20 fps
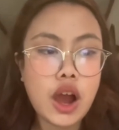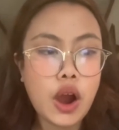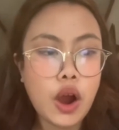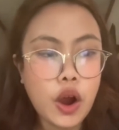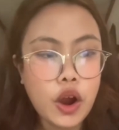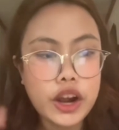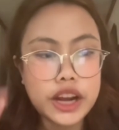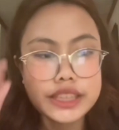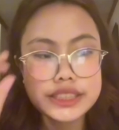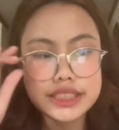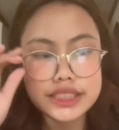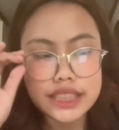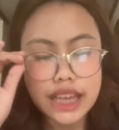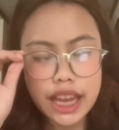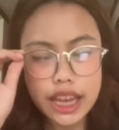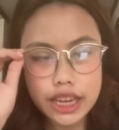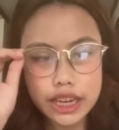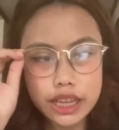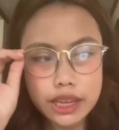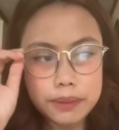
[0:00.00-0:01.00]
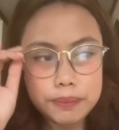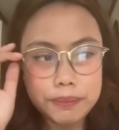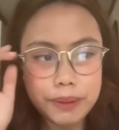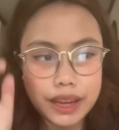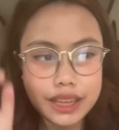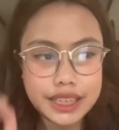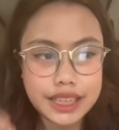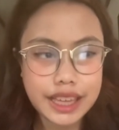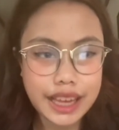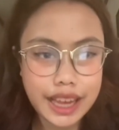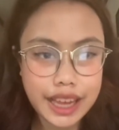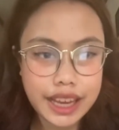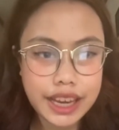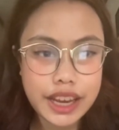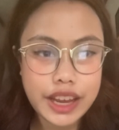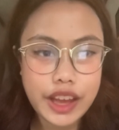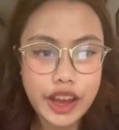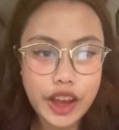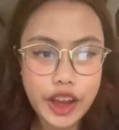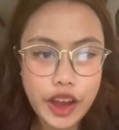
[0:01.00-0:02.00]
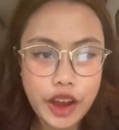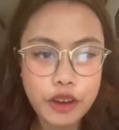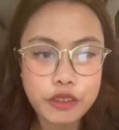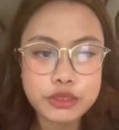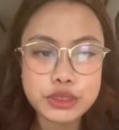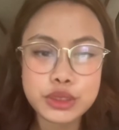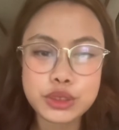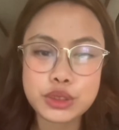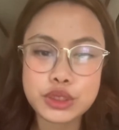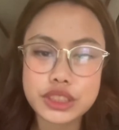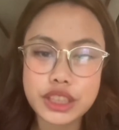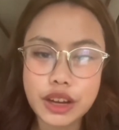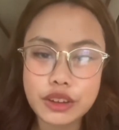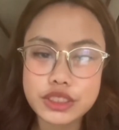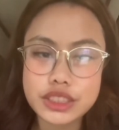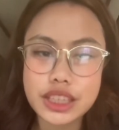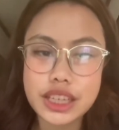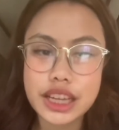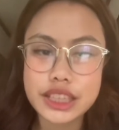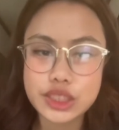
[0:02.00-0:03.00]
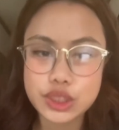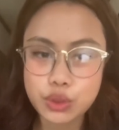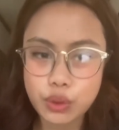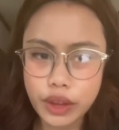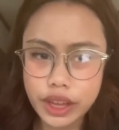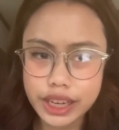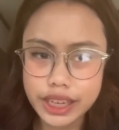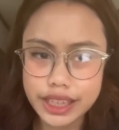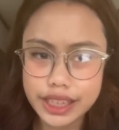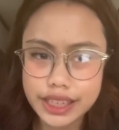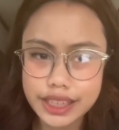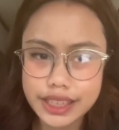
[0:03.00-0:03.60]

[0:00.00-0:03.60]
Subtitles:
or anxiety by the end of 2020.